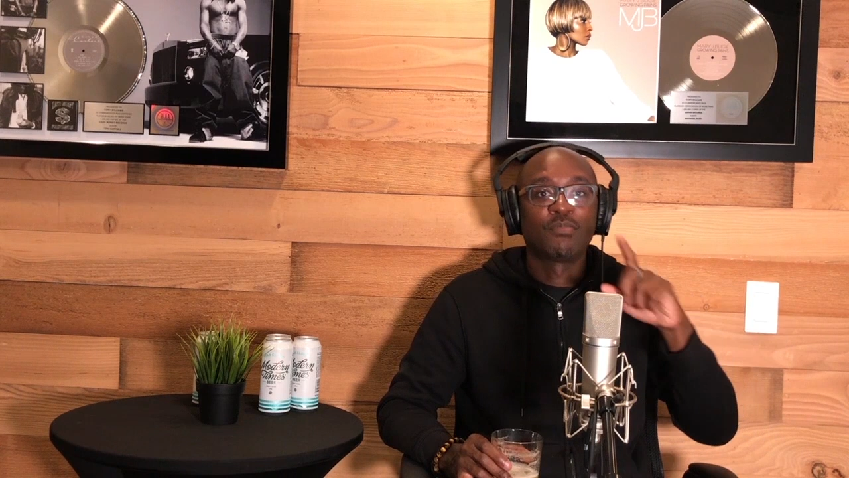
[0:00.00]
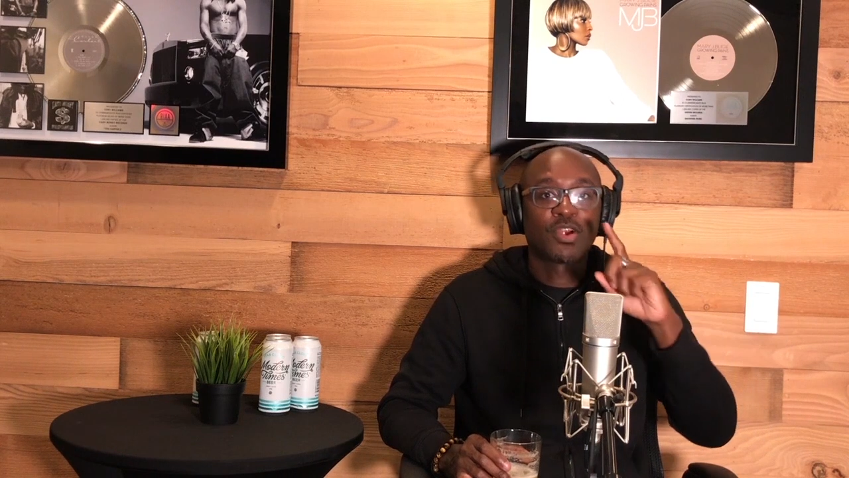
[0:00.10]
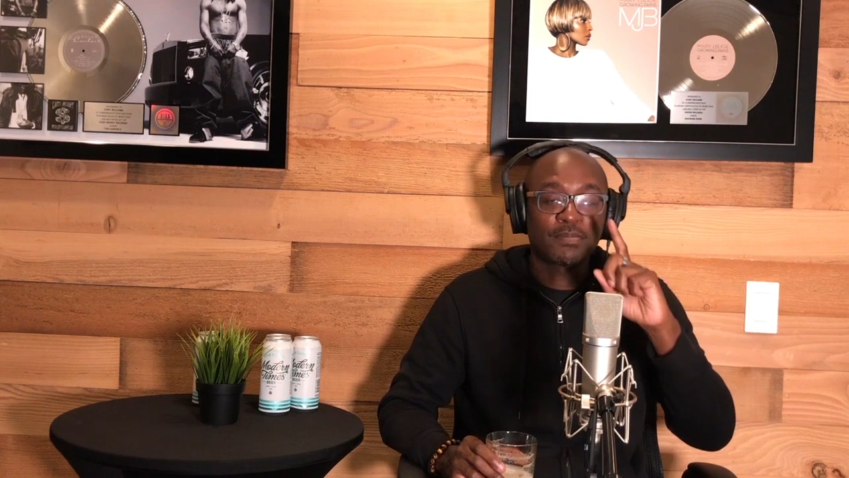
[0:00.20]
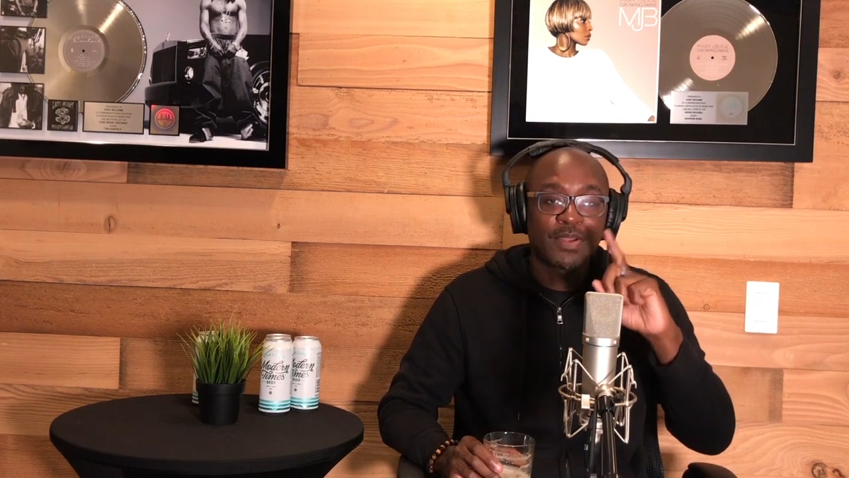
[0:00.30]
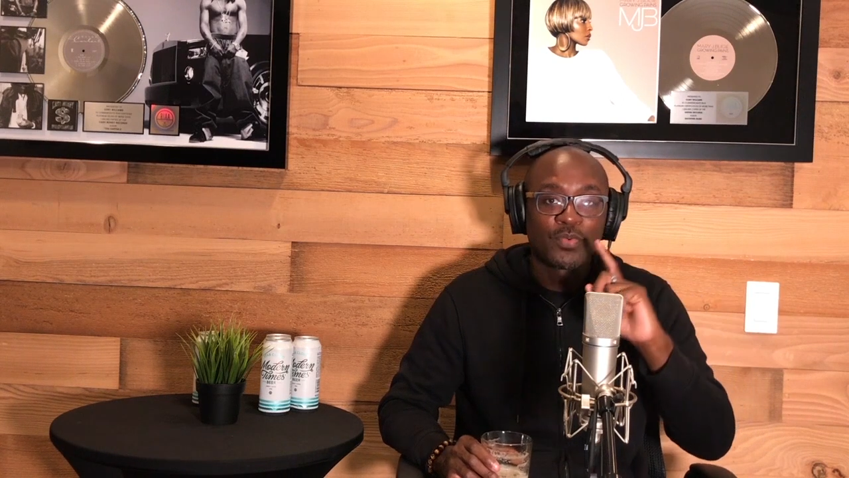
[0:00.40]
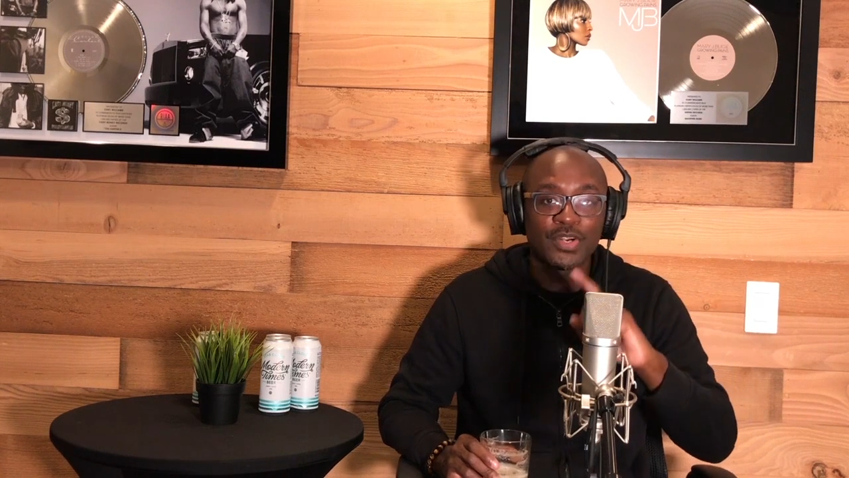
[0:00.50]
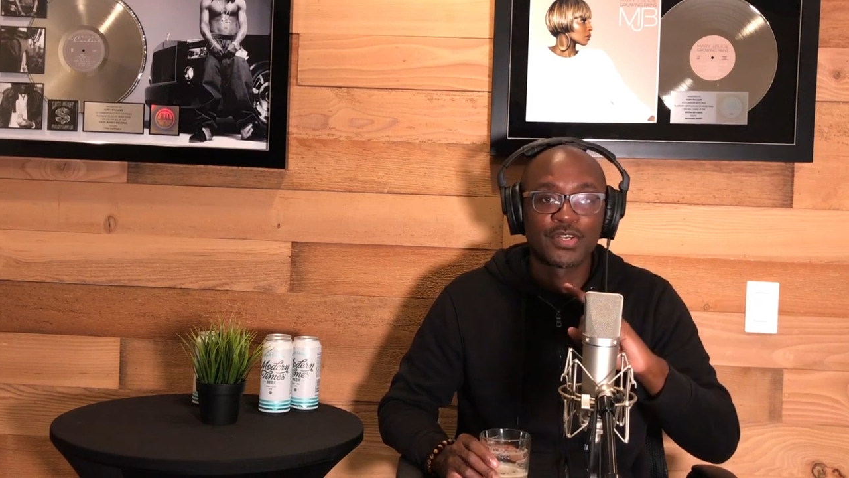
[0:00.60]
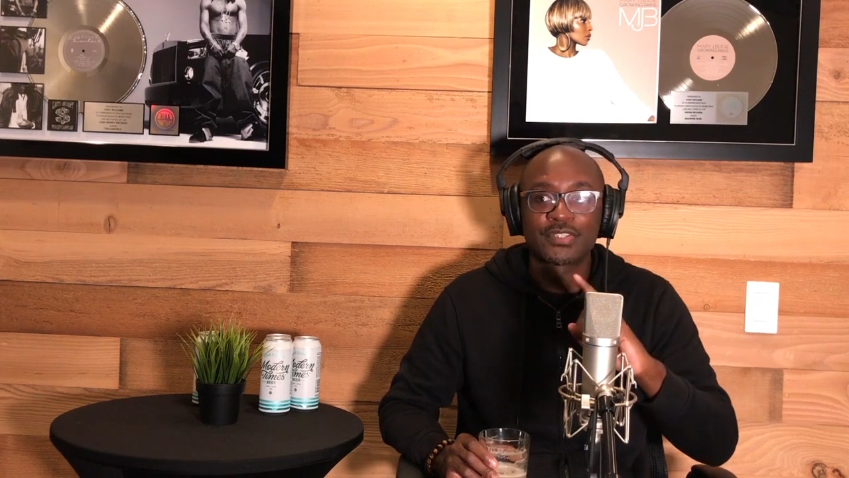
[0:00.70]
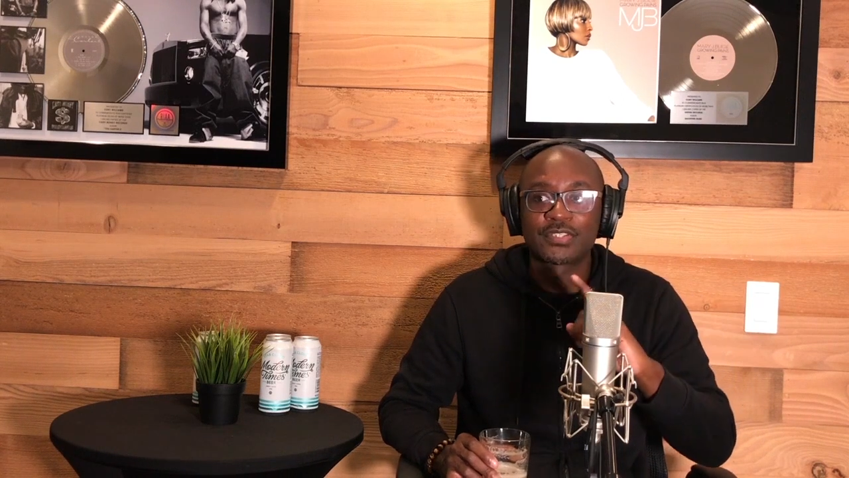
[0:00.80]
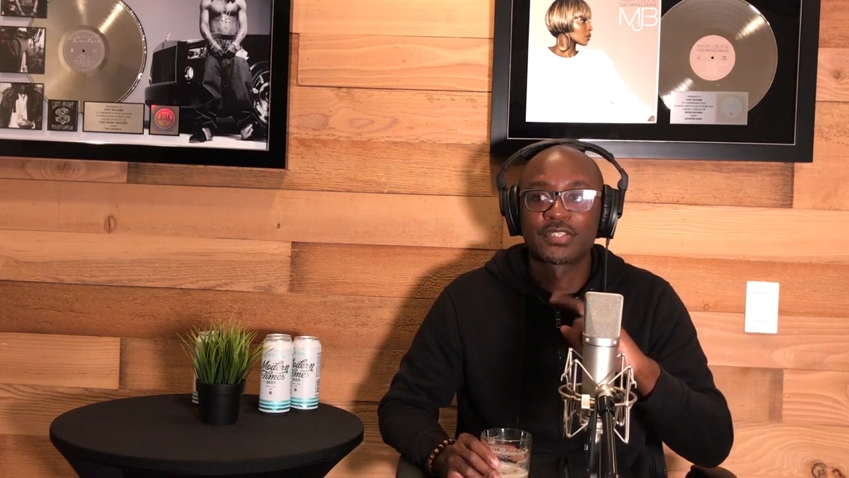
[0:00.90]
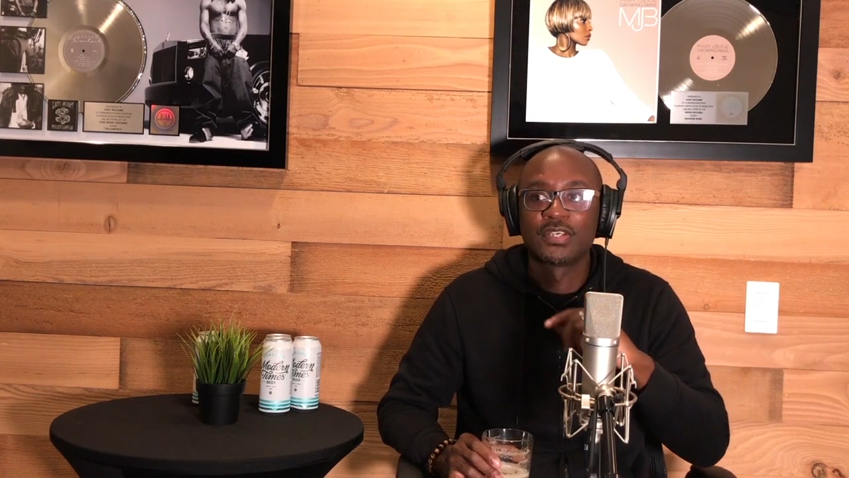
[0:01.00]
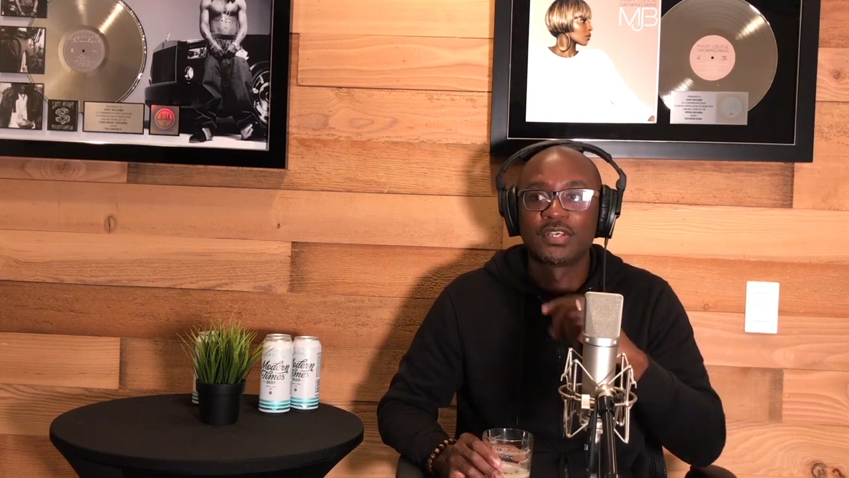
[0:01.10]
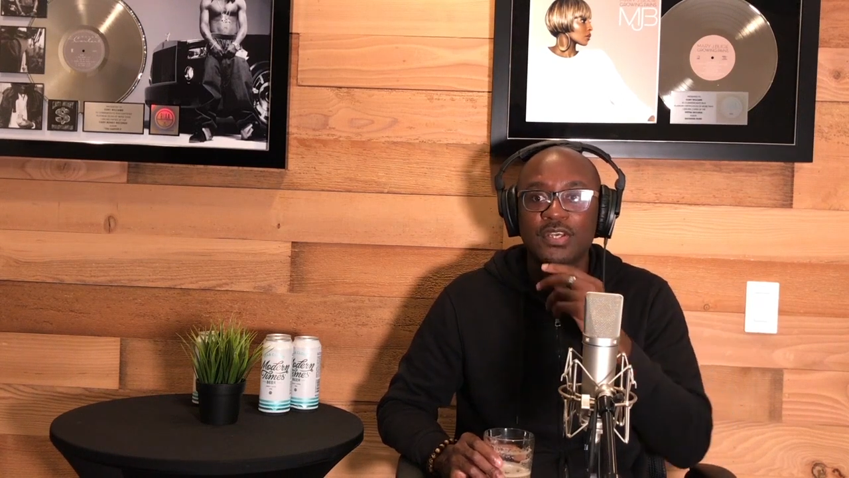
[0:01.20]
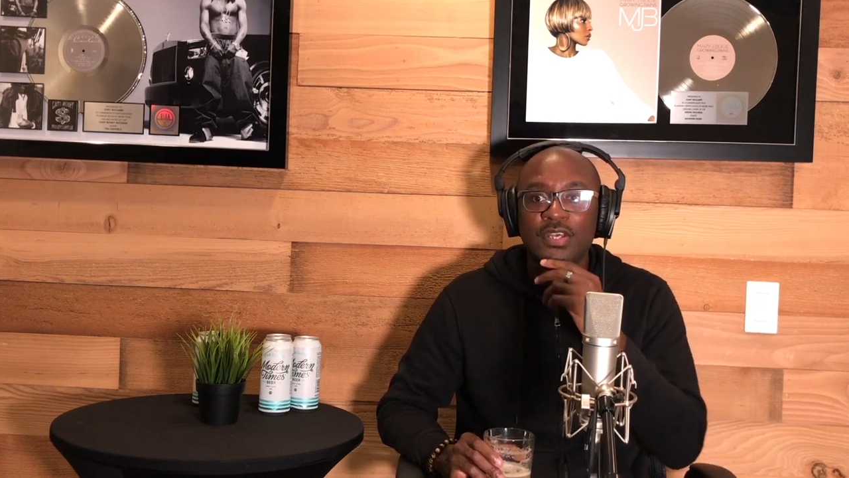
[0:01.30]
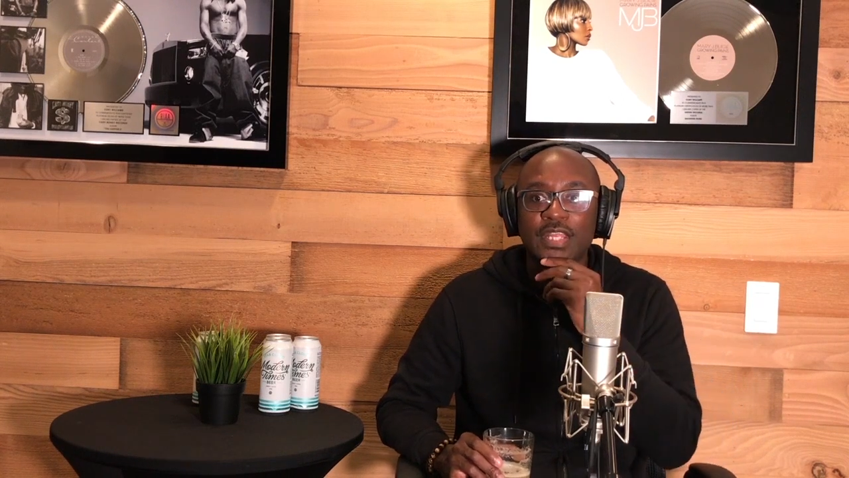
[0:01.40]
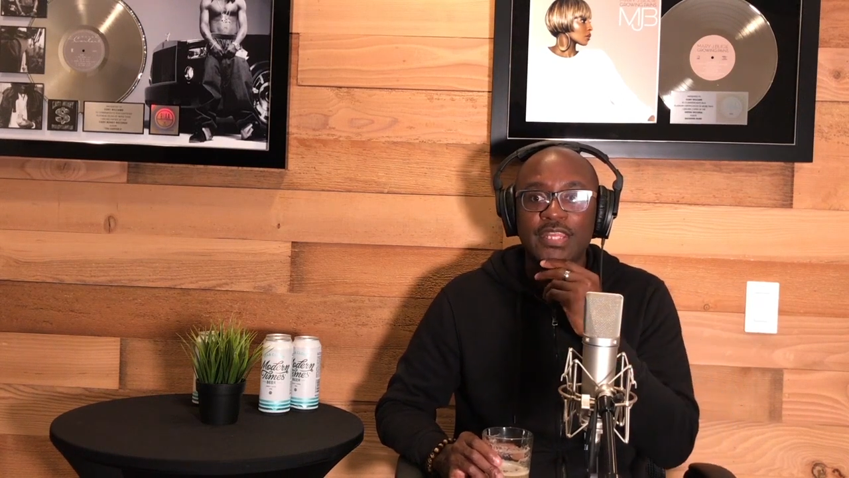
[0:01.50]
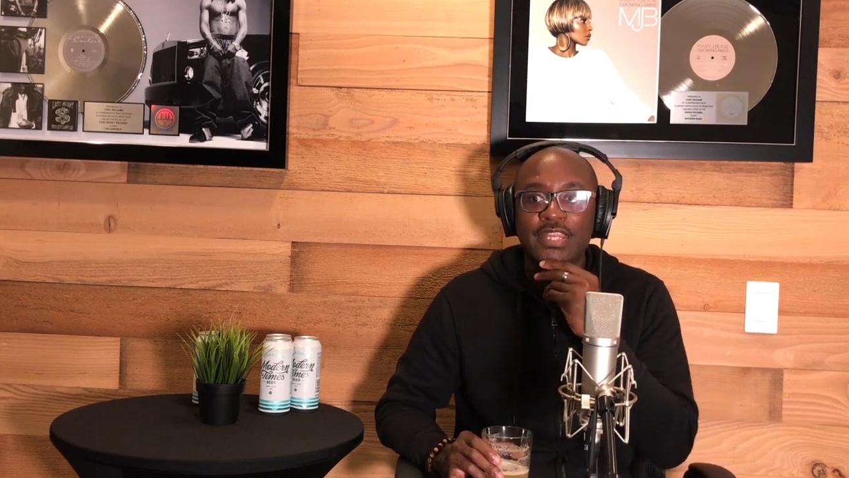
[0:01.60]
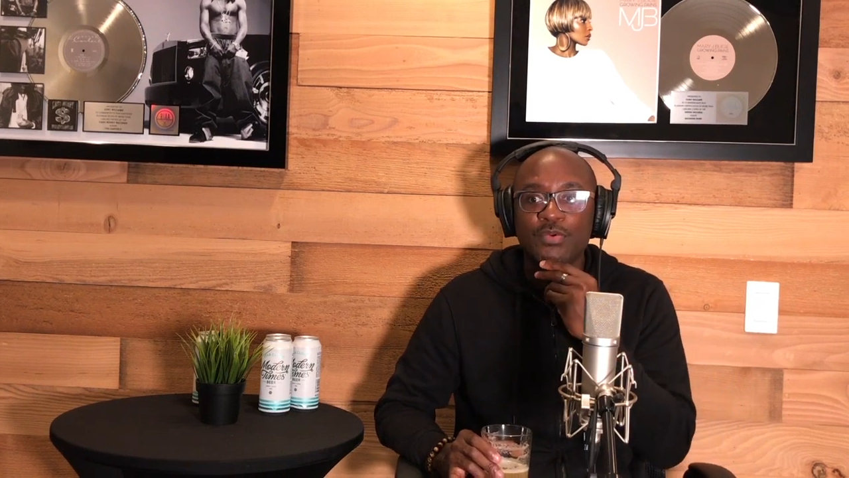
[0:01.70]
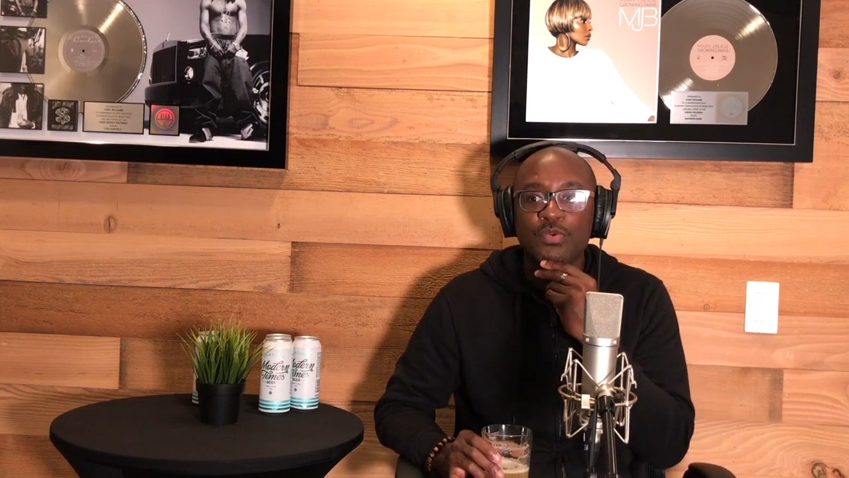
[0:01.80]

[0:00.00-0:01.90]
Mark my words, there